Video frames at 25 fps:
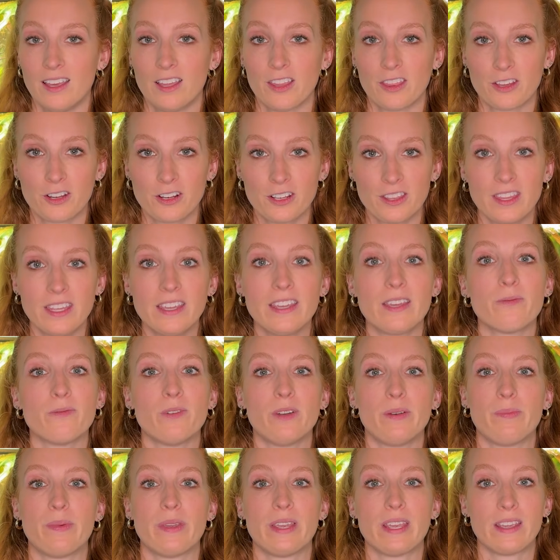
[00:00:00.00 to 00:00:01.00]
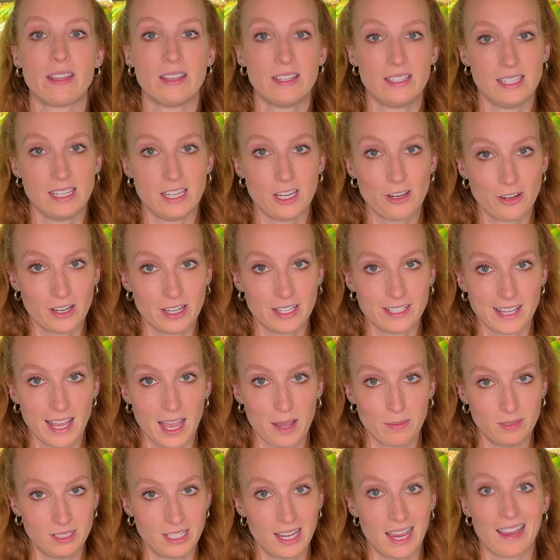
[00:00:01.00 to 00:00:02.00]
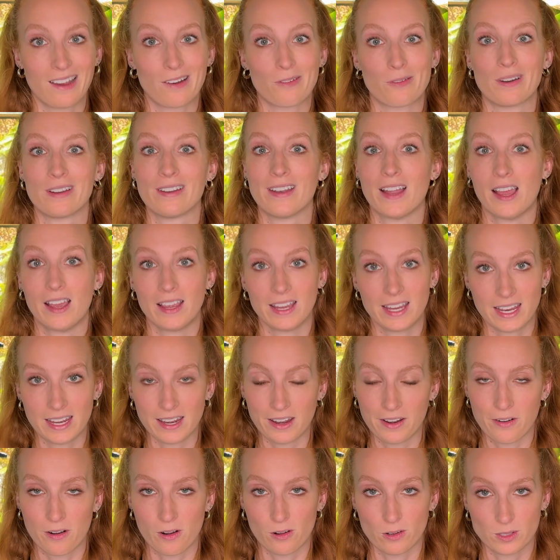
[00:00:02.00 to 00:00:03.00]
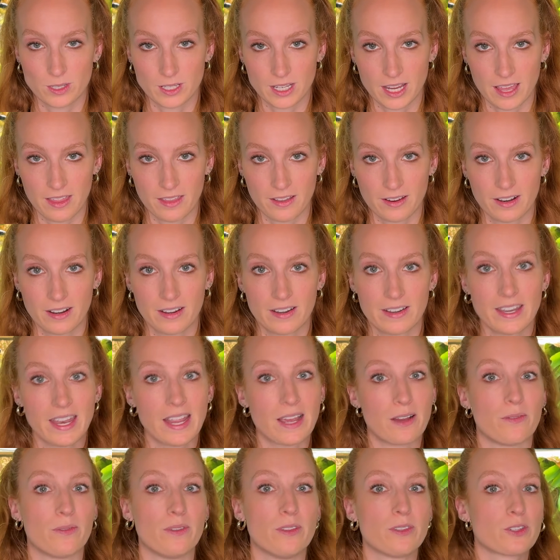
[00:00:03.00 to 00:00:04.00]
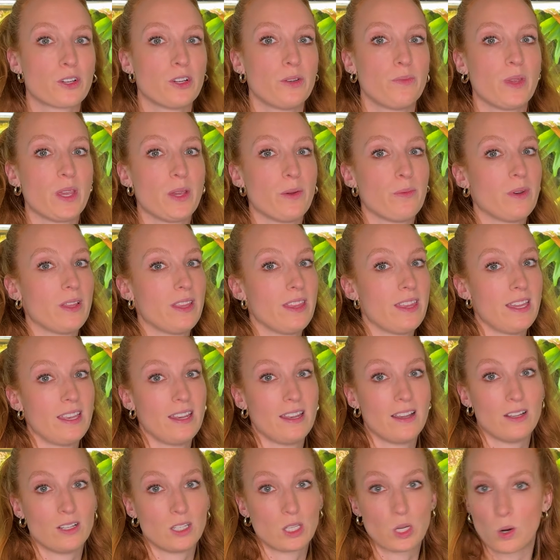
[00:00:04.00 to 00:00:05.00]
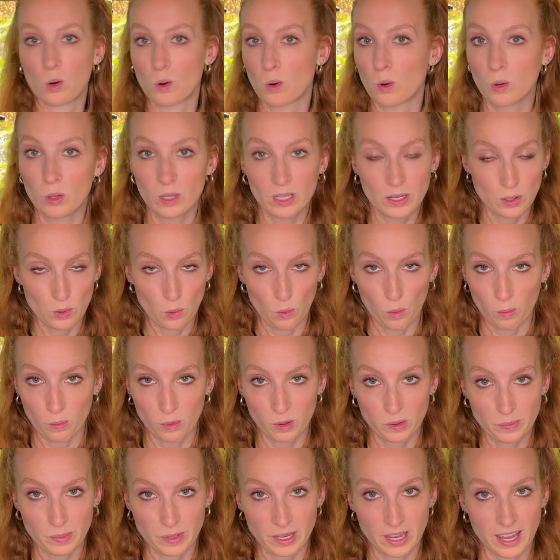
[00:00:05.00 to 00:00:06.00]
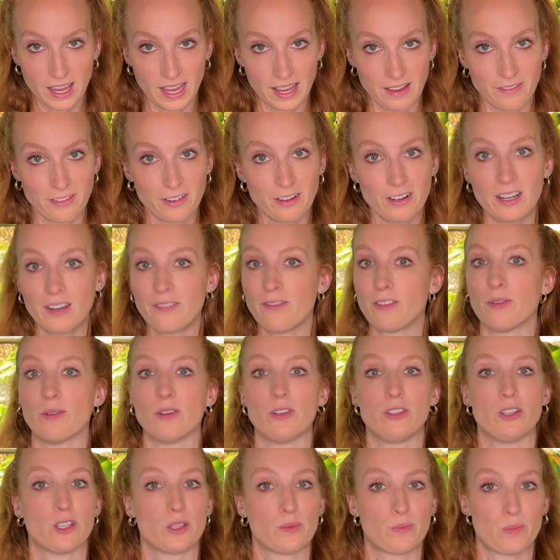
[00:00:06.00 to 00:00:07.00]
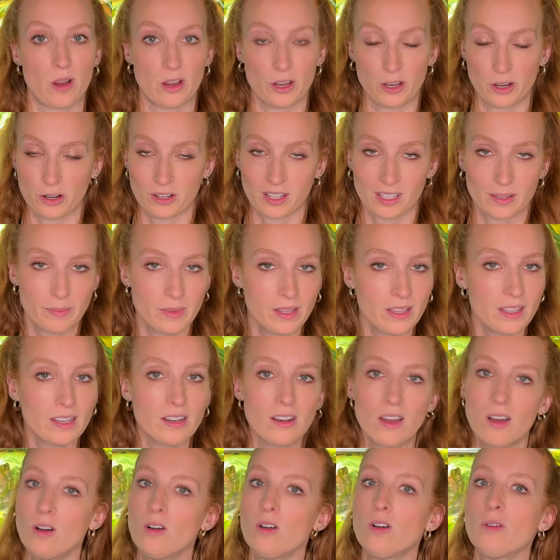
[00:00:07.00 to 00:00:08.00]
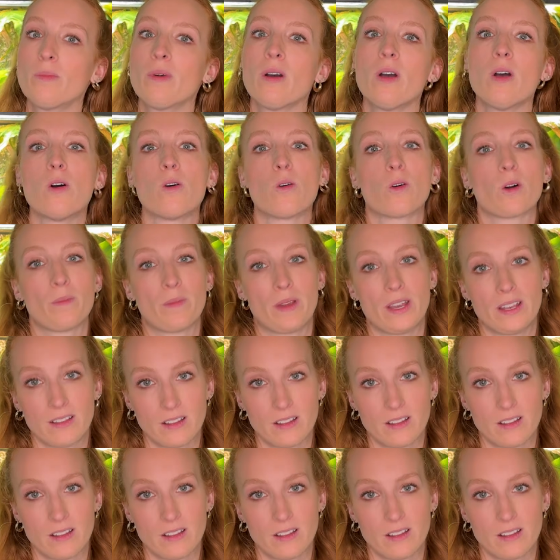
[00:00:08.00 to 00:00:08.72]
Third thing would be decreased appetite or not eating altogether. Now, this could be within a totally normal behavior if you had just brought your chameleon home or made